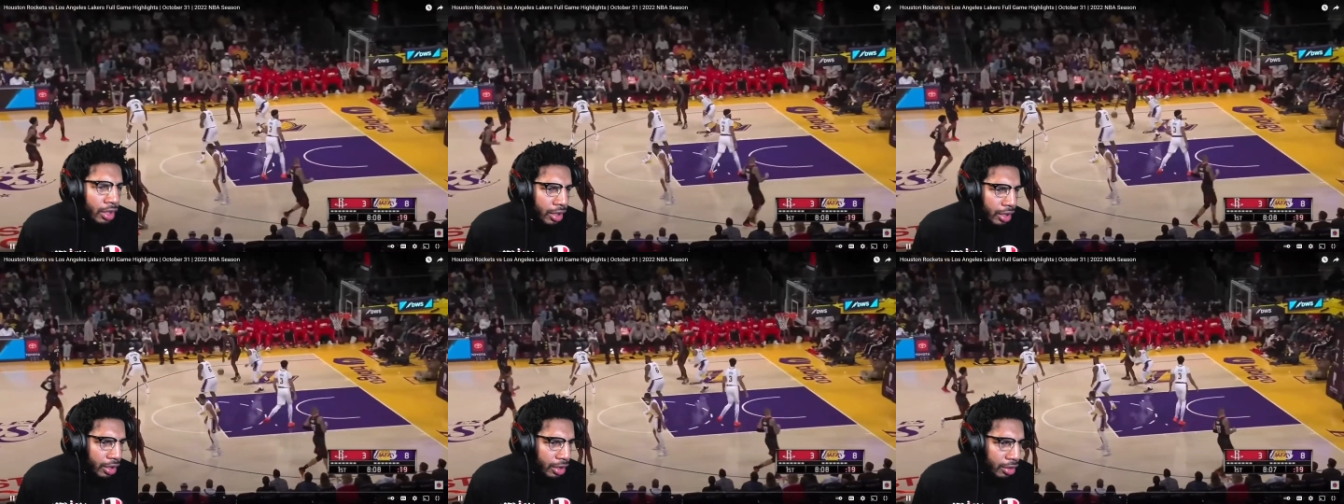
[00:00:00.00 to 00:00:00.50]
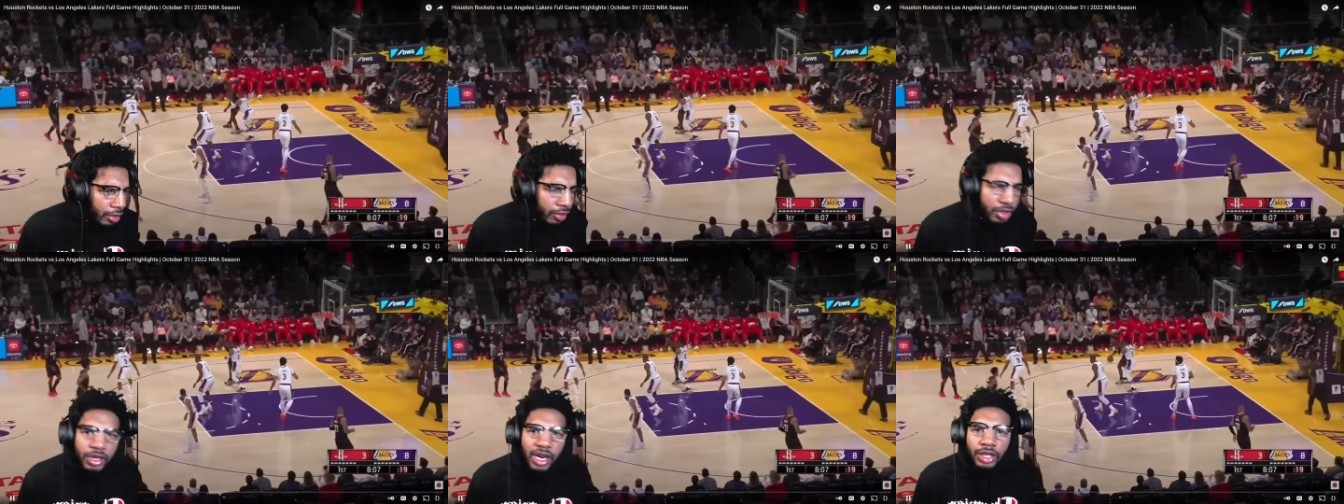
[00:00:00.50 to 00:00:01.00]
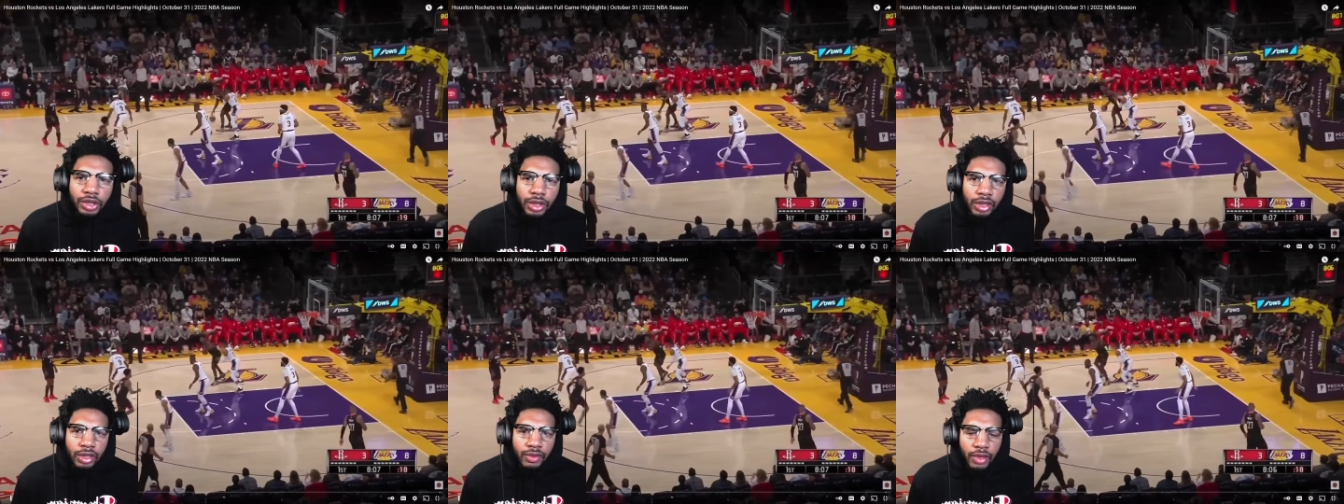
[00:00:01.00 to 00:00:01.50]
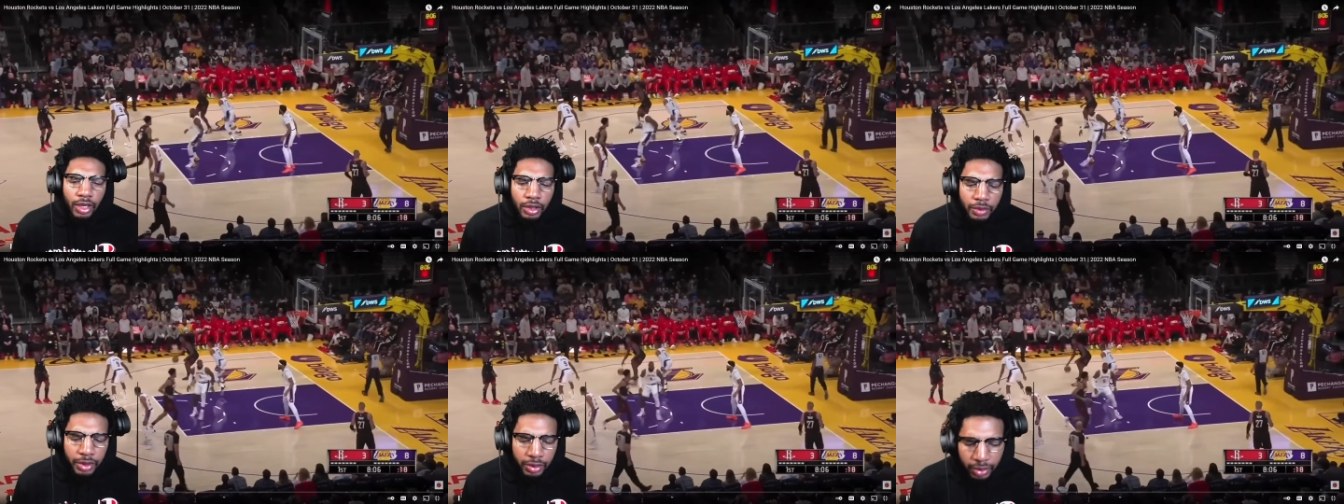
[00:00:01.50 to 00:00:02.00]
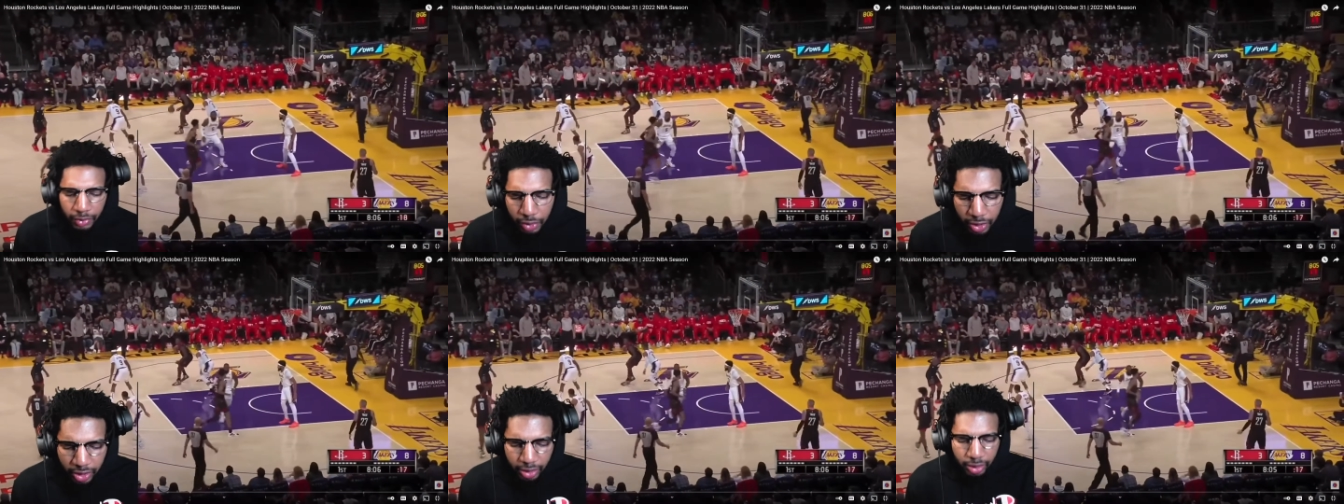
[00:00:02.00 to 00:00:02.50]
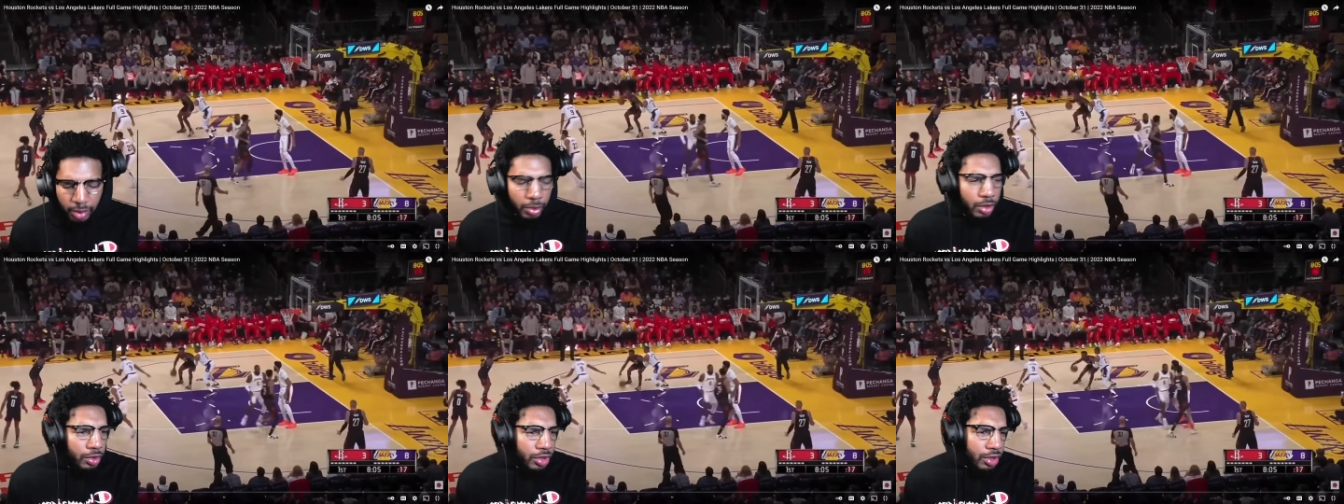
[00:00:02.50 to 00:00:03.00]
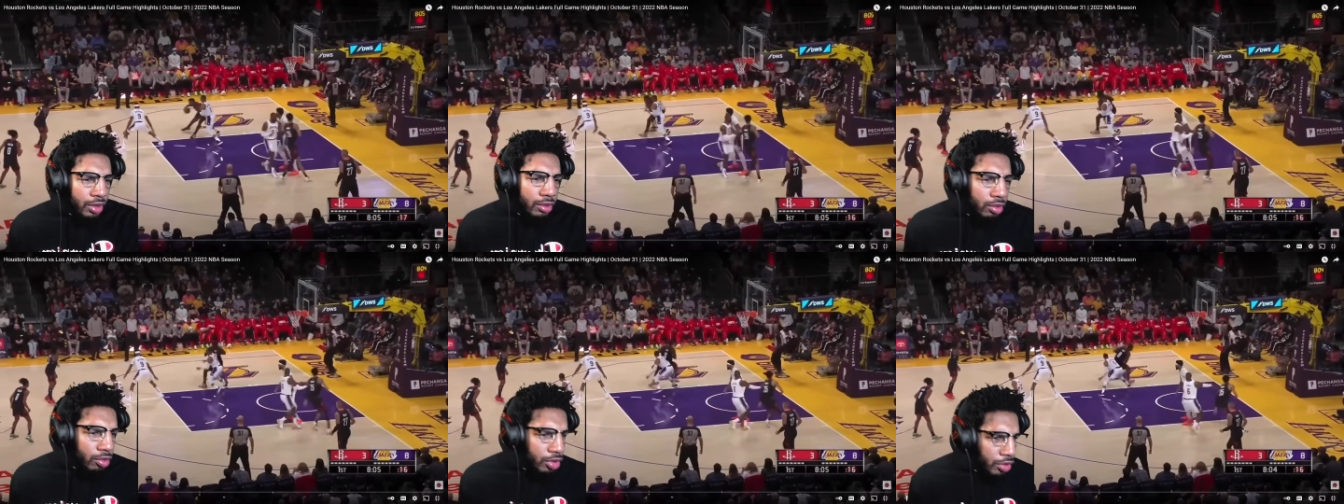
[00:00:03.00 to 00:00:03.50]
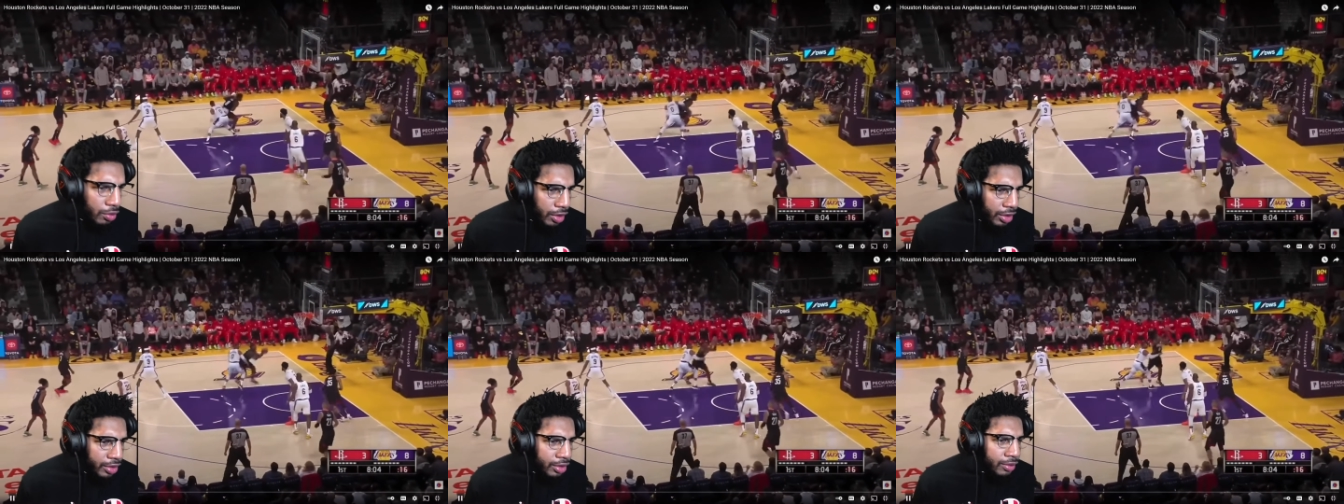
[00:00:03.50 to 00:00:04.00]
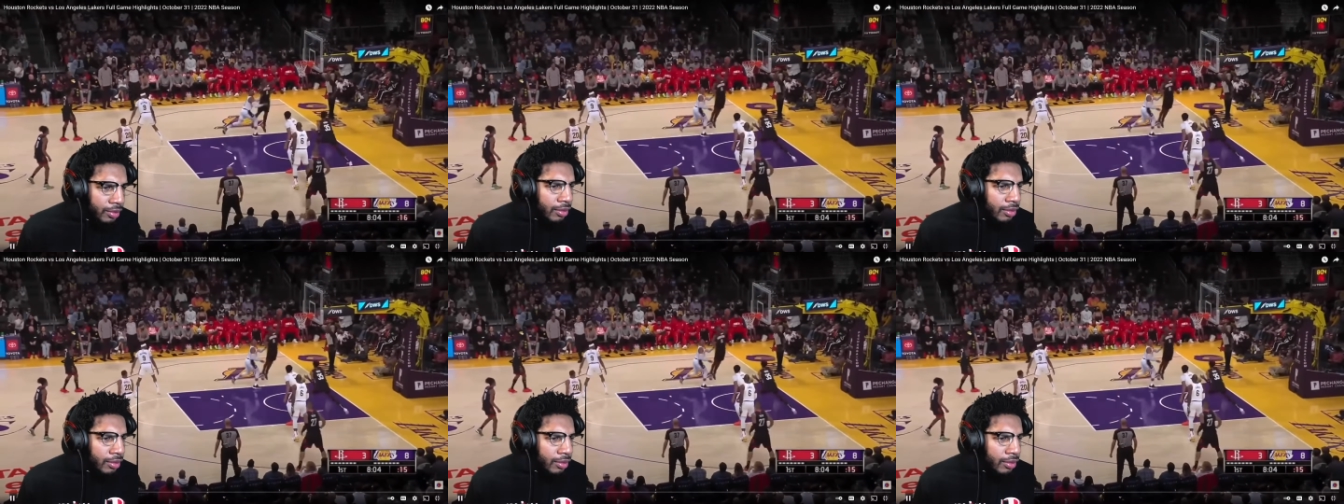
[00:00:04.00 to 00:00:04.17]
Yo, did you guys dress up for Halloween? If you did, let me know what you what you was.